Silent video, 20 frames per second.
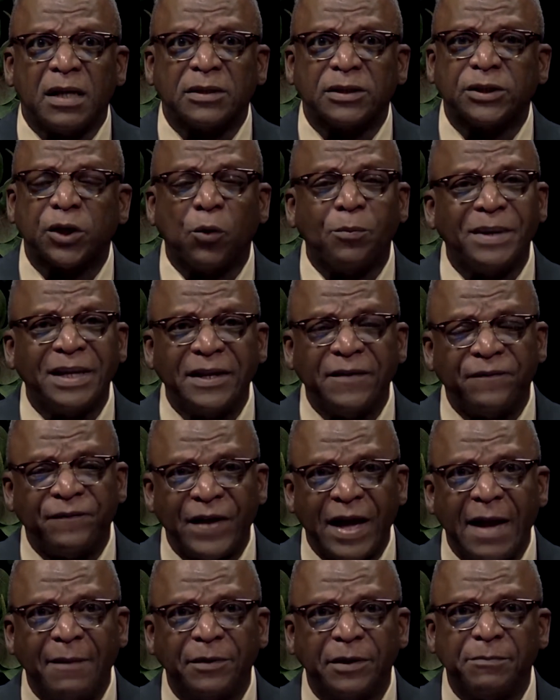So many
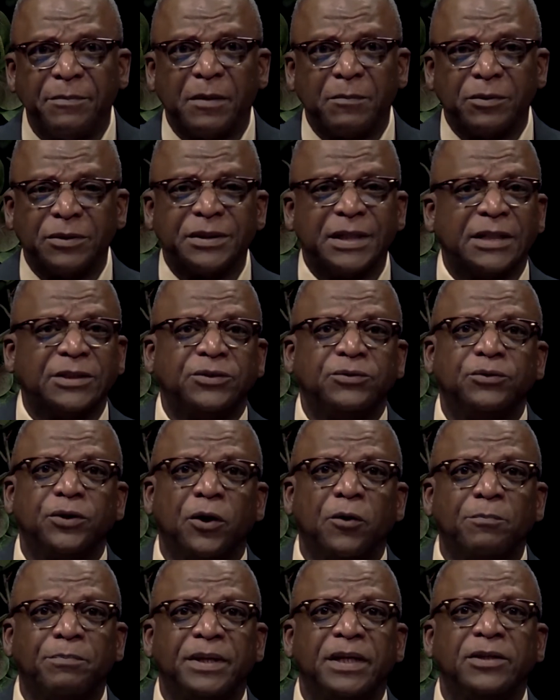family members, as you
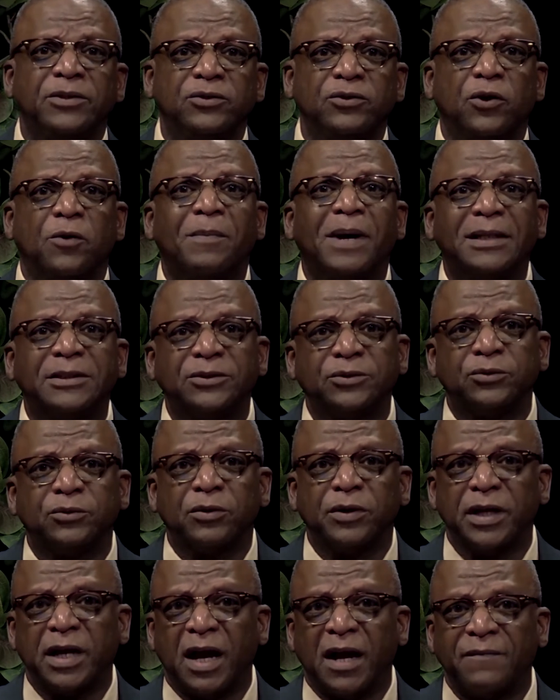know, Ben, you know my
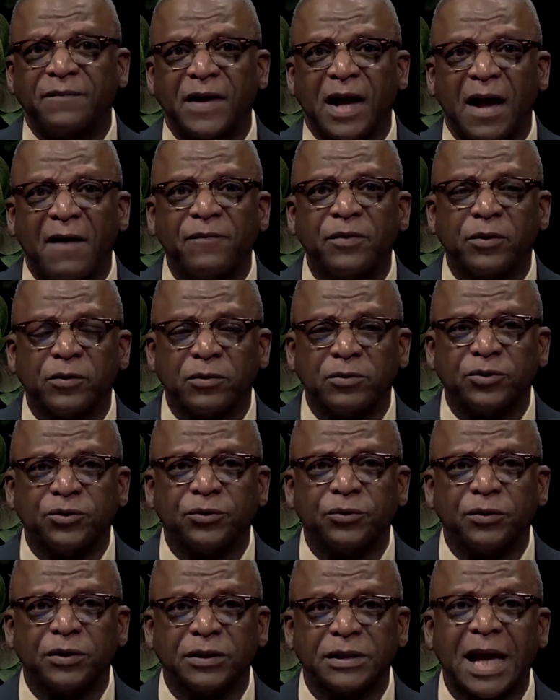story. I've heard
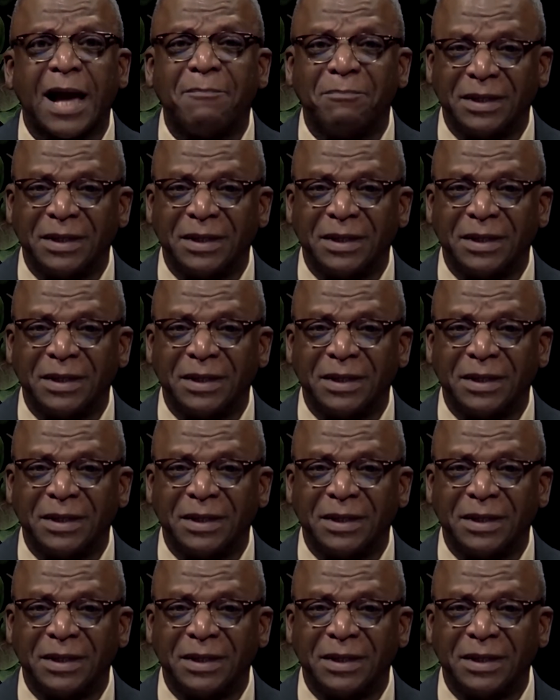yours.